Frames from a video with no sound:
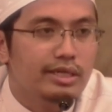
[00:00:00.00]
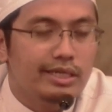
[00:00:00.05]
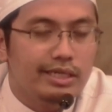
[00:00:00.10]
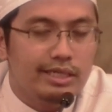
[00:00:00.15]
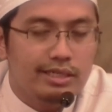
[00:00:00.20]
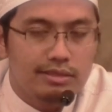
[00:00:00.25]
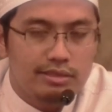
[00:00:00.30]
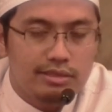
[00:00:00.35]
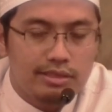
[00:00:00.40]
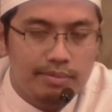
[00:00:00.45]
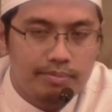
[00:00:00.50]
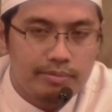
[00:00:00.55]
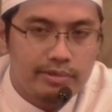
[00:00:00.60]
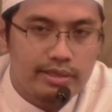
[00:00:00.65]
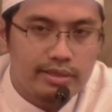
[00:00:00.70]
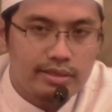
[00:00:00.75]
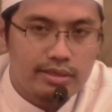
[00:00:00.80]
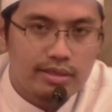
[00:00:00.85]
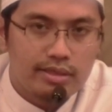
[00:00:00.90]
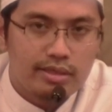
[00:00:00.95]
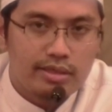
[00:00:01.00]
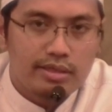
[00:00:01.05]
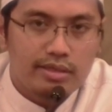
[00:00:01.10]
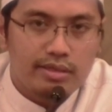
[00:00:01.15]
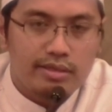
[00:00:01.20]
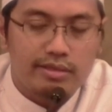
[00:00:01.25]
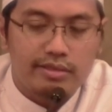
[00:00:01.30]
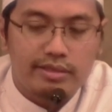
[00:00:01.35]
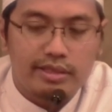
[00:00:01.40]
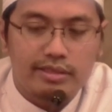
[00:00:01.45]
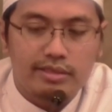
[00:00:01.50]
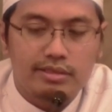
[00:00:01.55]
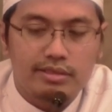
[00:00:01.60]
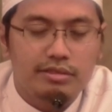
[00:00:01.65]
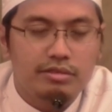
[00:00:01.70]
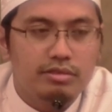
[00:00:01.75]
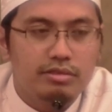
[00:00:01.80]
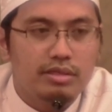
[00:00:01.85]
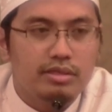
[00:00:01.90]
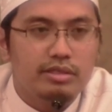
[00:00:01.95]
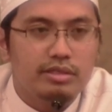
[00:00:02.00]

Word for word: It is something that is,